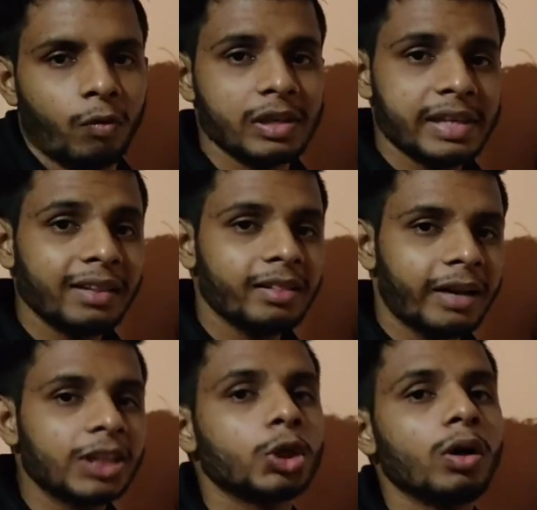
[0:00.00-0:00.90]
What is that?
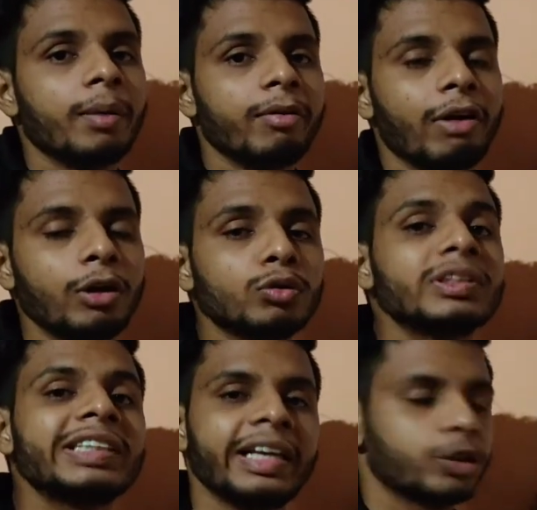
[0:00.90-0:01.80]
Threshold limit value,
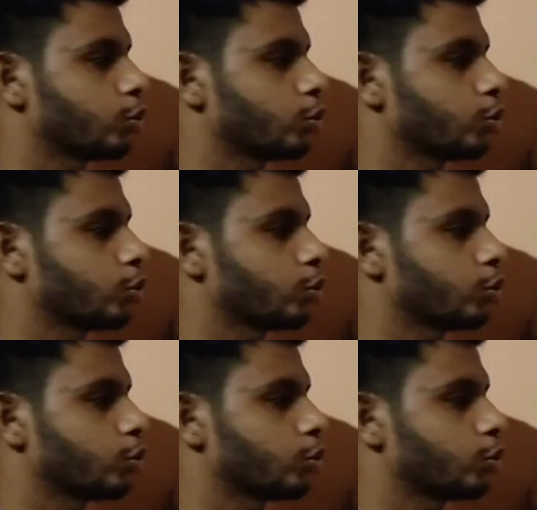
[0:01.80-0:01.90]
ceiling.